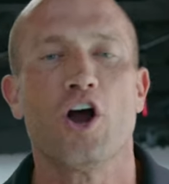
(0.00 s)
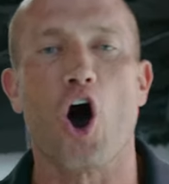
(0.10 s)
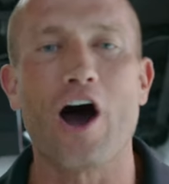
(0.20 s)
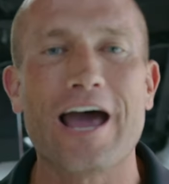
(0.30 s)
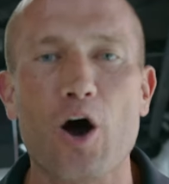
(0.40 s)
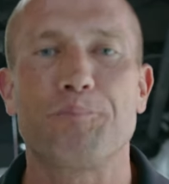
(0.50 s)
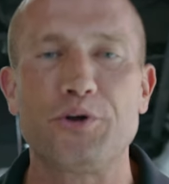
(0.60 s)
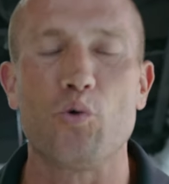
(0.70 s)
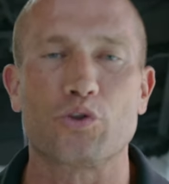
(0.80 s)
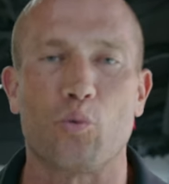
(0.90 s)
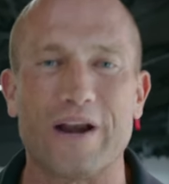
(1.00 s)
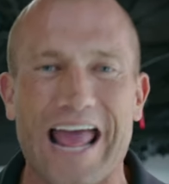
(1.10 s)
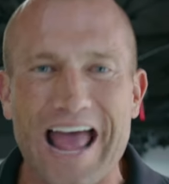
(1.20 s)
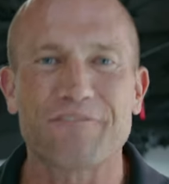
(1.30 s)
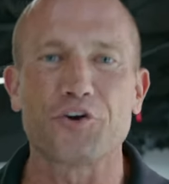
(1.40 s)
I'll help you with
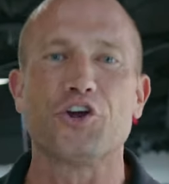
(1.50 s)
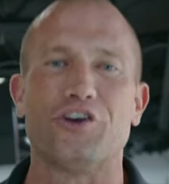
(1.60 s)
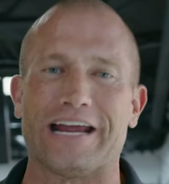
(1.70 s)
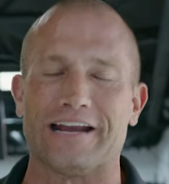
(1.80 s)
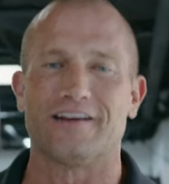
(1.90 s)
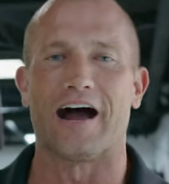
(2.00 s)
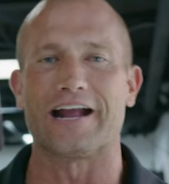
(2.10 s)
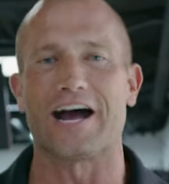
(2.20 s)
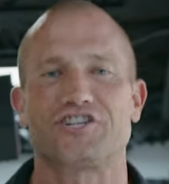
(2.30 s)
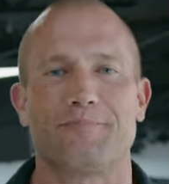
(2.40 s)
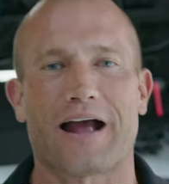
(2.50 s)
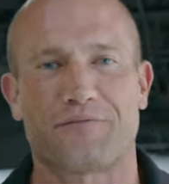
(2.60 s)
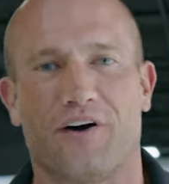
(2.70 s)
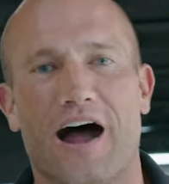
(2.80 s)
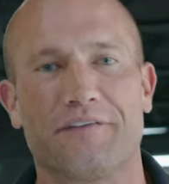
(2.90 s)
whatever you need. I got your
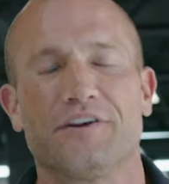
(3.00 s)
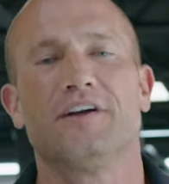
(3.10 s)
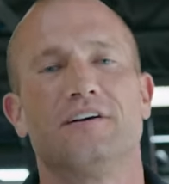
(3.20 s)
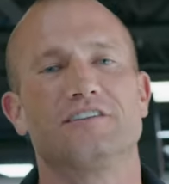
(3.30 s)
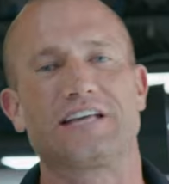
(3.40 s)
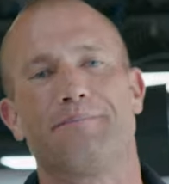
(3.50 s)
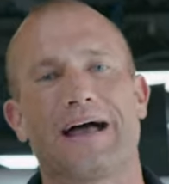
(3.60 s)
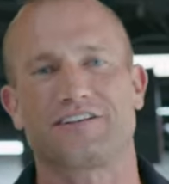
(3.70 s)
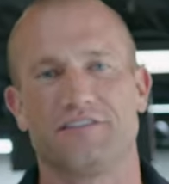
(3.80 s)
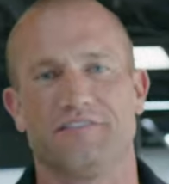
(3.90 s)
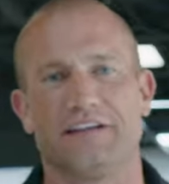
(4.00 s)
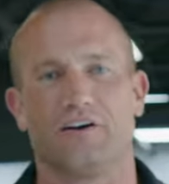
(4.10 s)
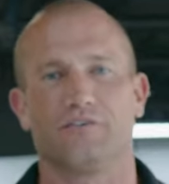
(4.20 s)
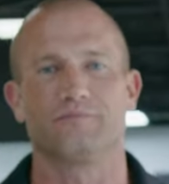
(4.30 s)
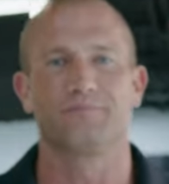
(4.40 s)
back for life. Let's get back to the video.